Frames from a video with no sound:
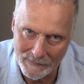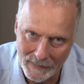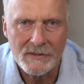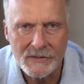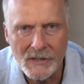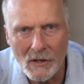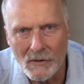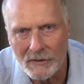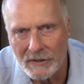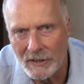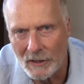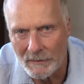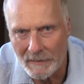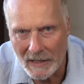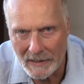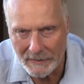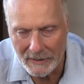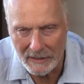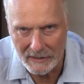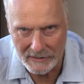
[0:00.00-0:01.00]
So,
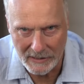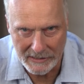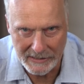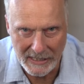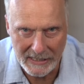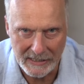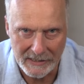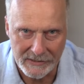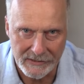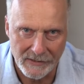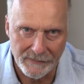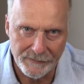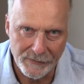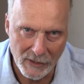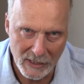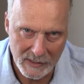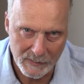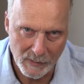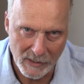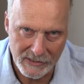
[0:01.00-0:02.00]
maybe, as I said, it's the
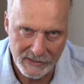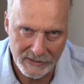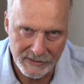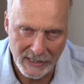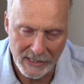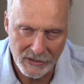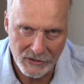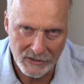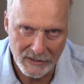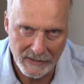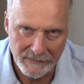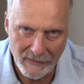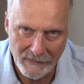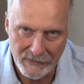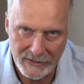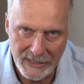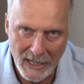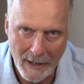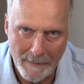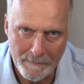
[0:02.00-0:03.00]
first presentation they've
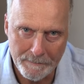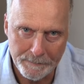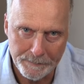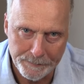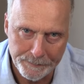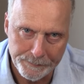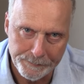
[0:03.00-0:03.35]
ever done.